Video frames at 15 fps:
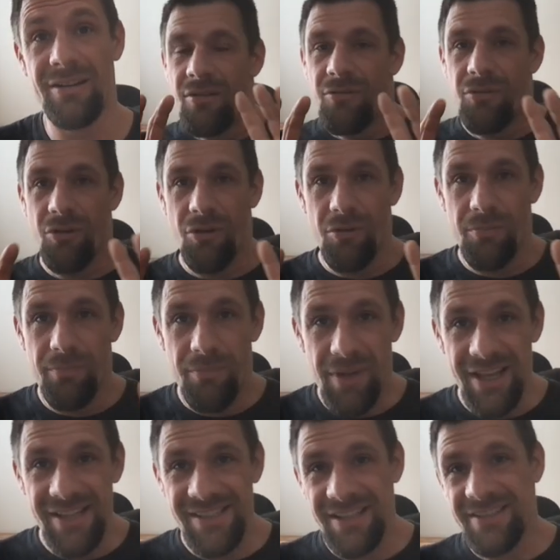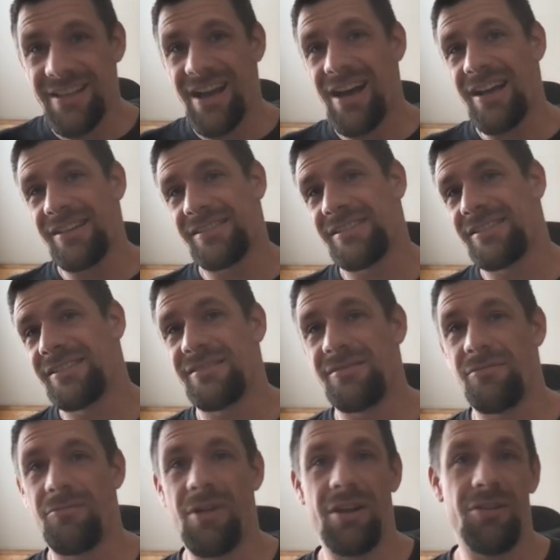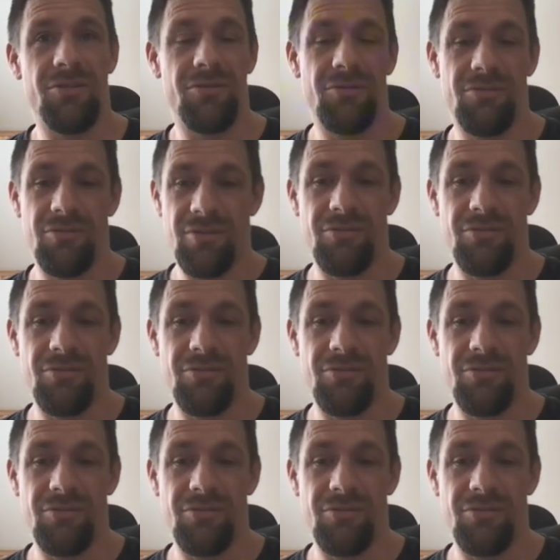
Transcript: For basic tasks, when you